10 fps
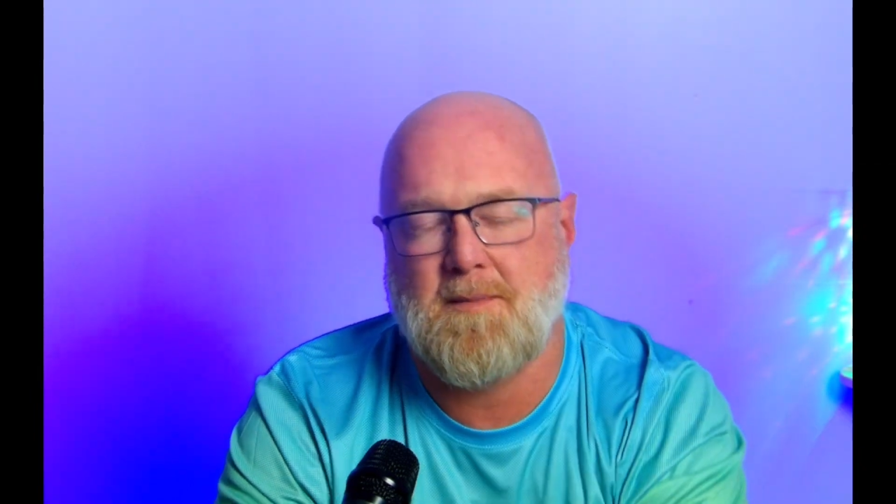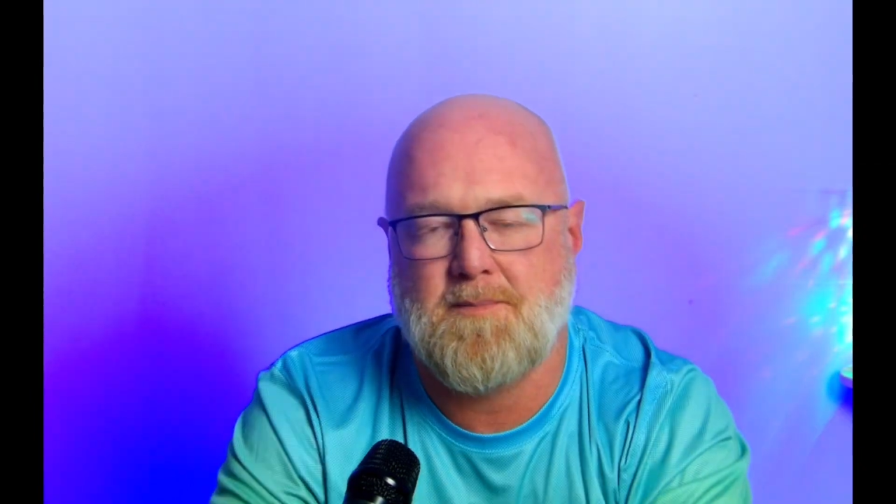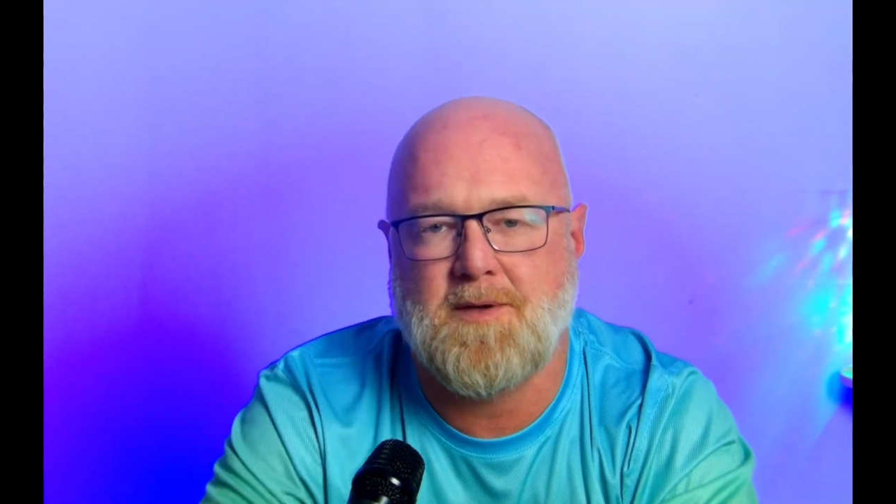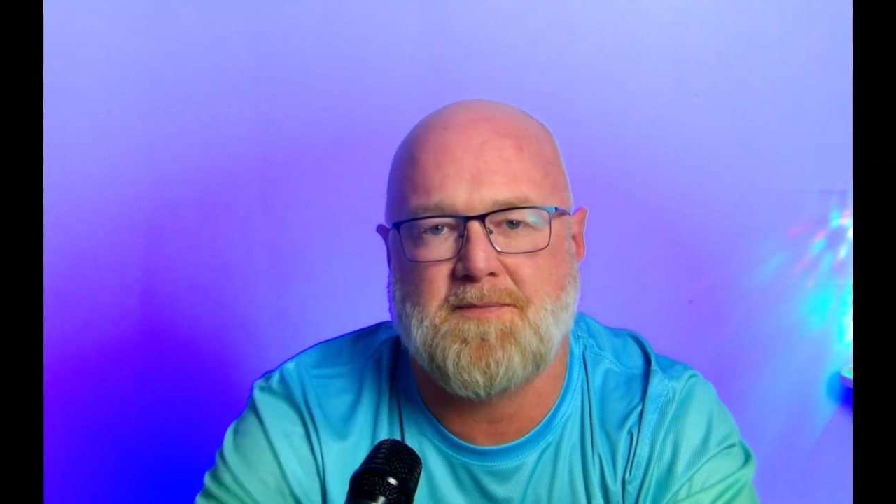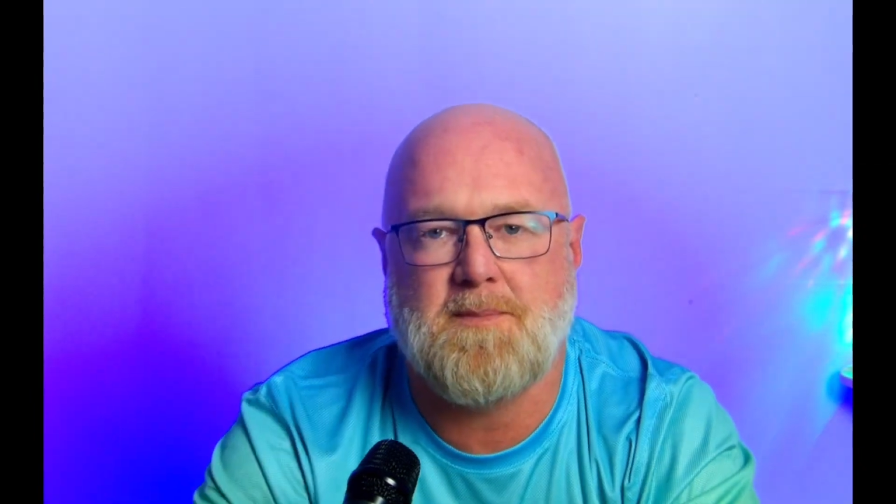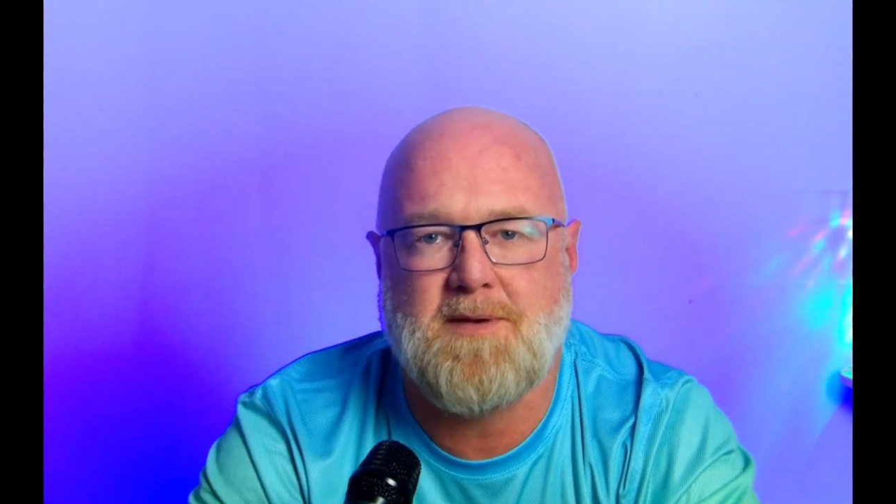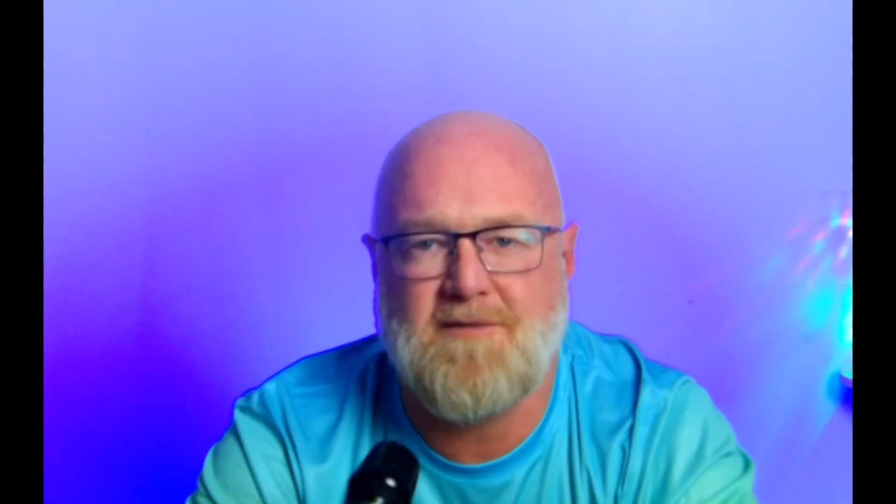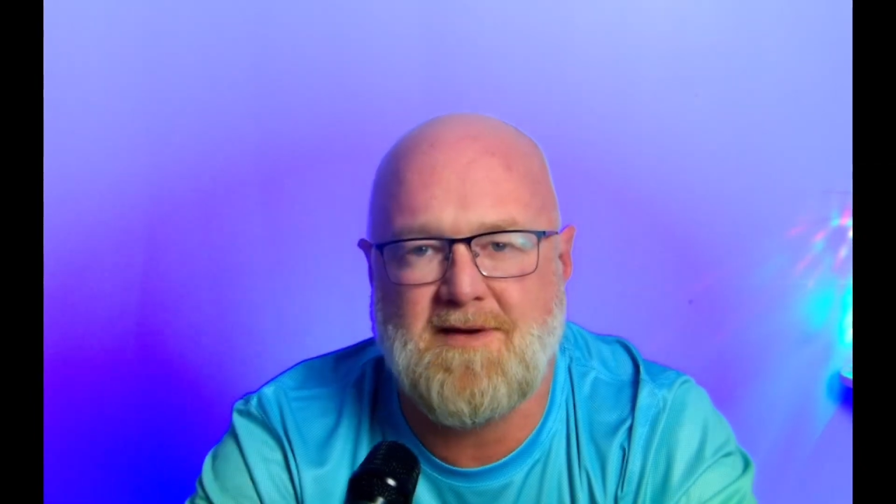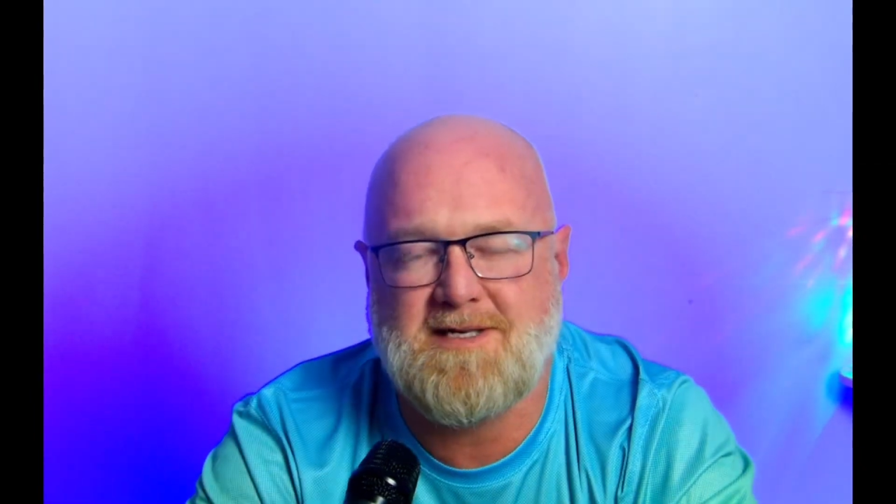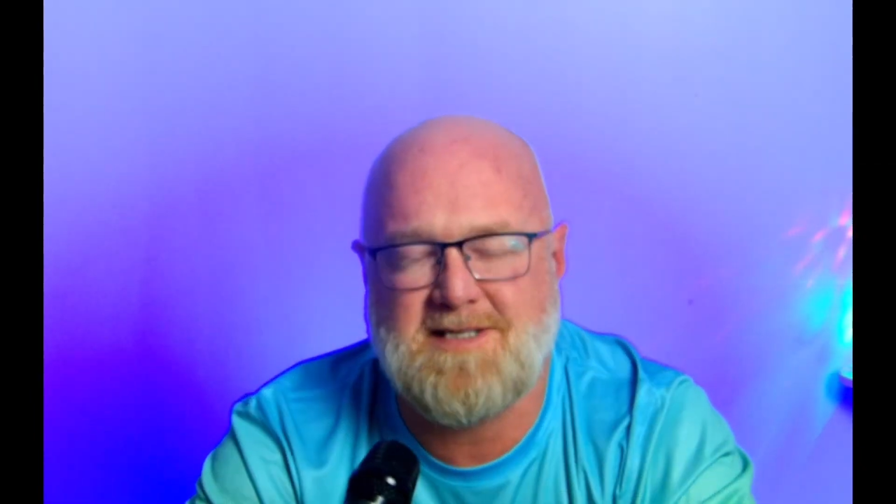put the
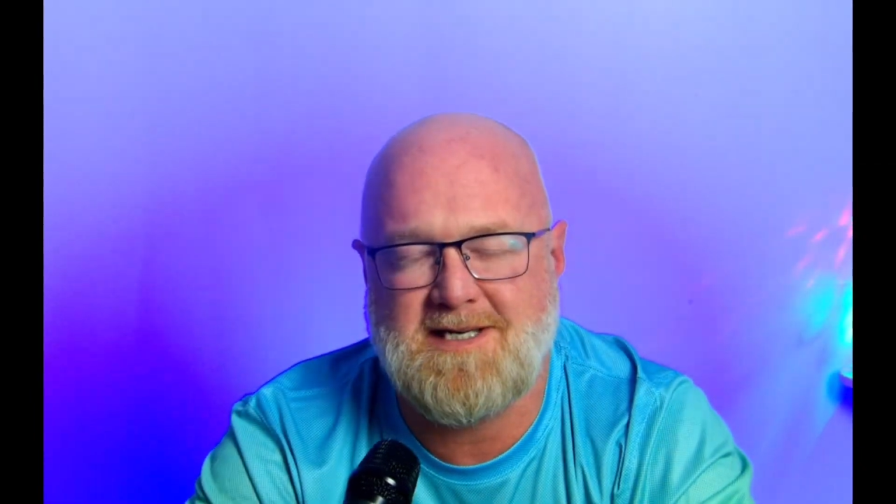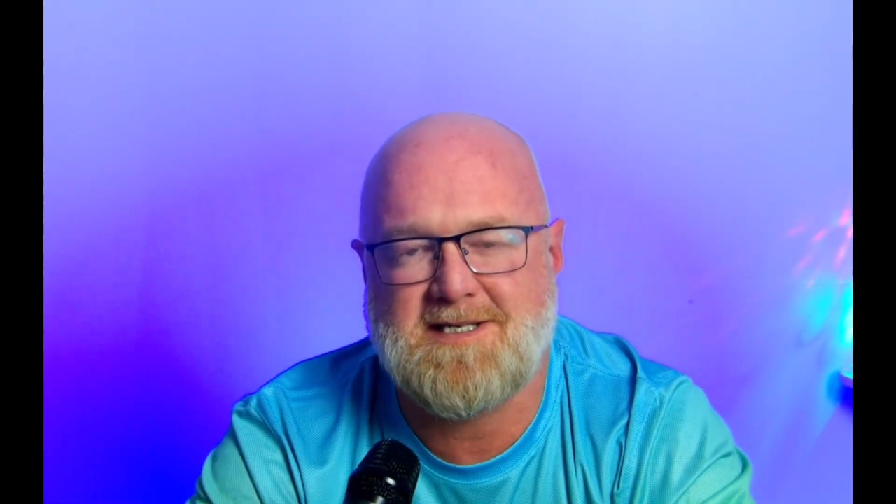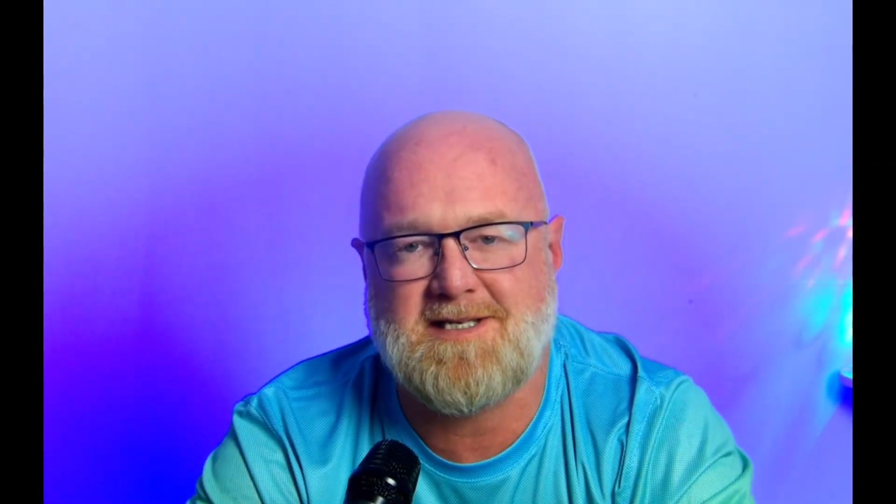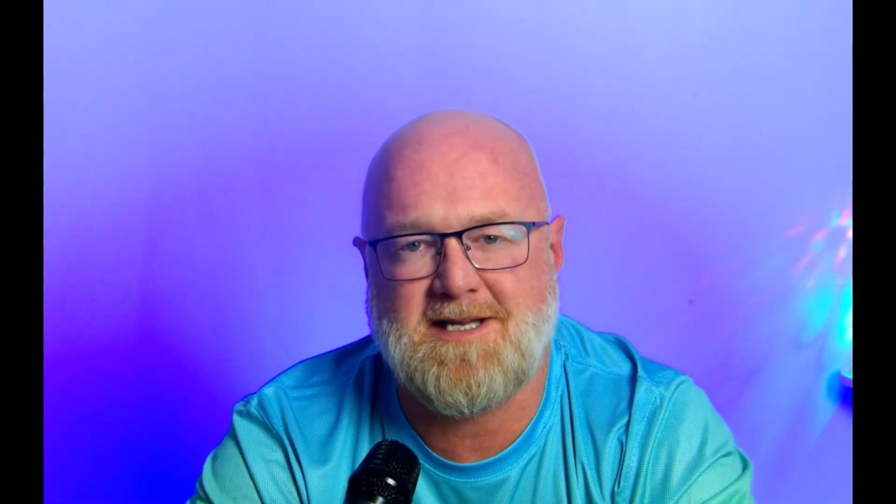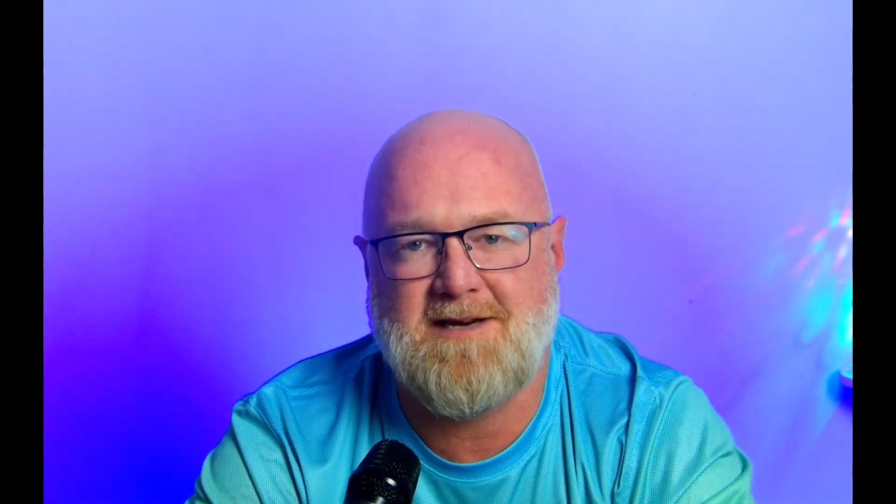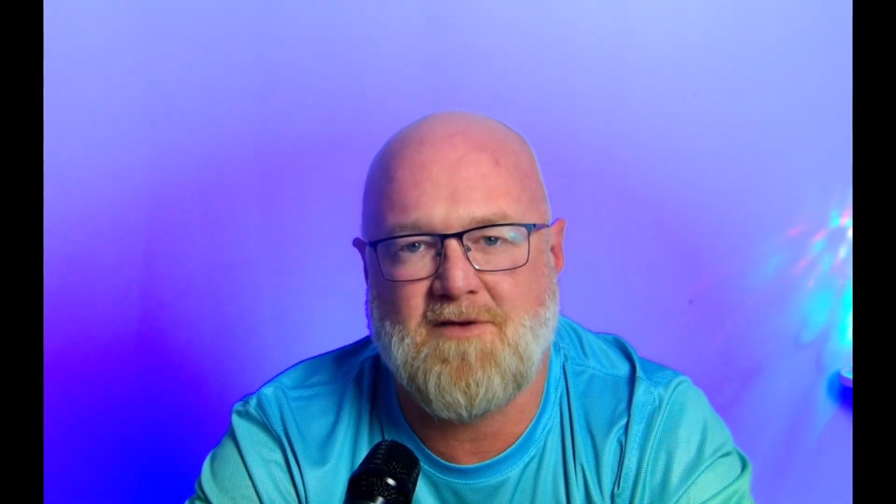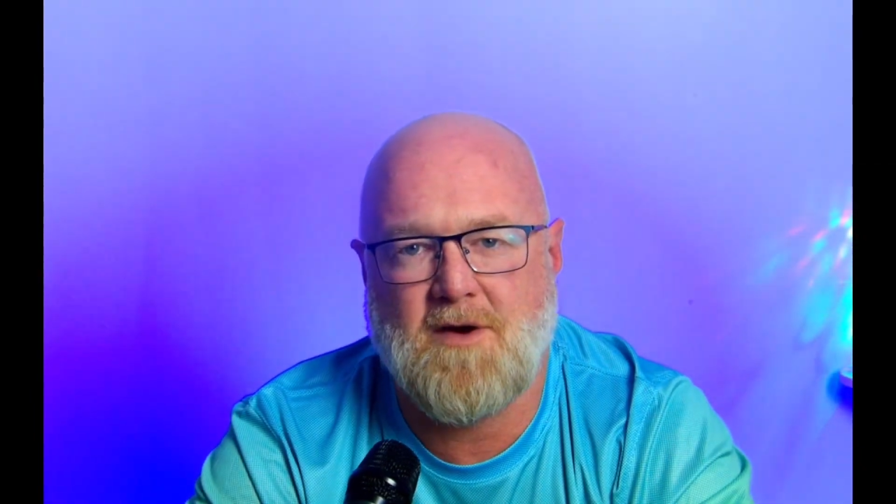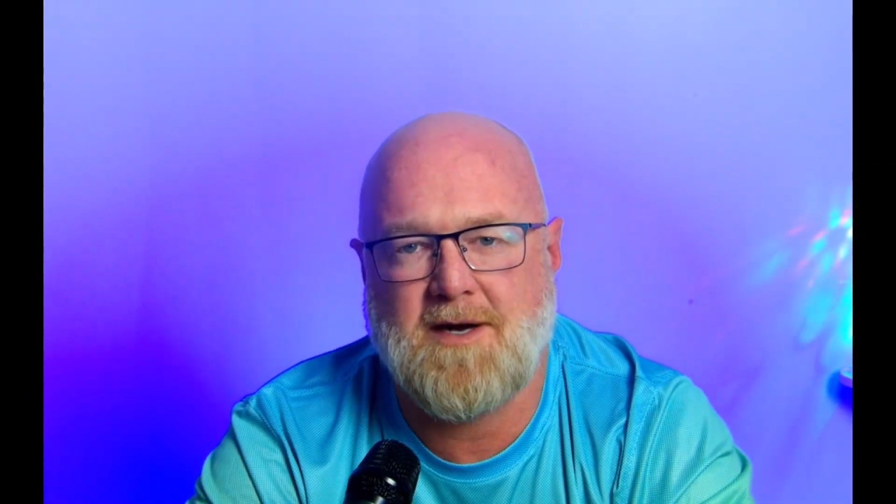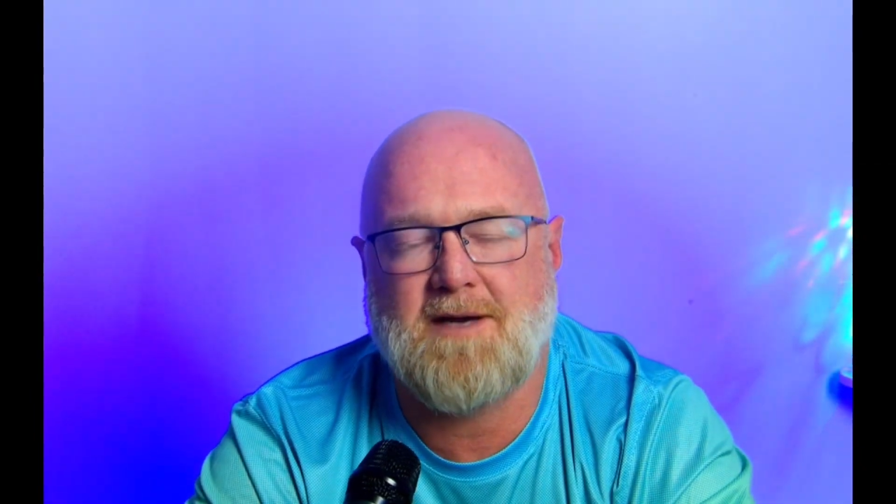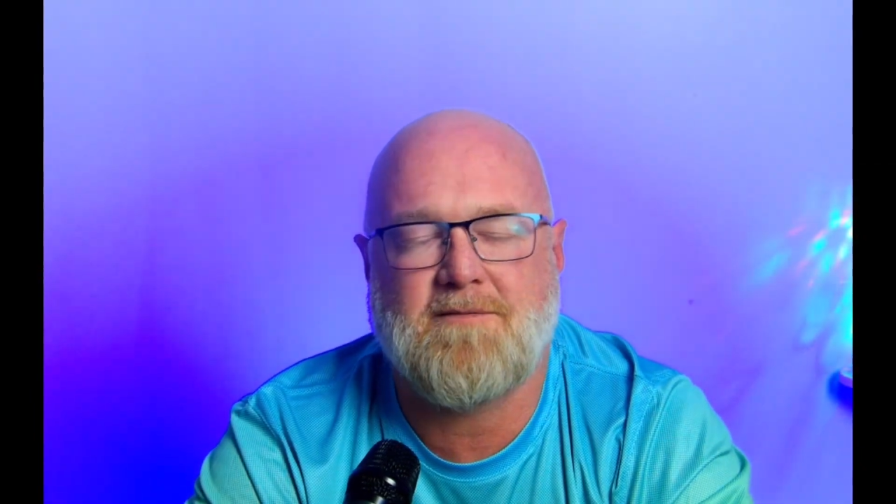PVC sleeve on it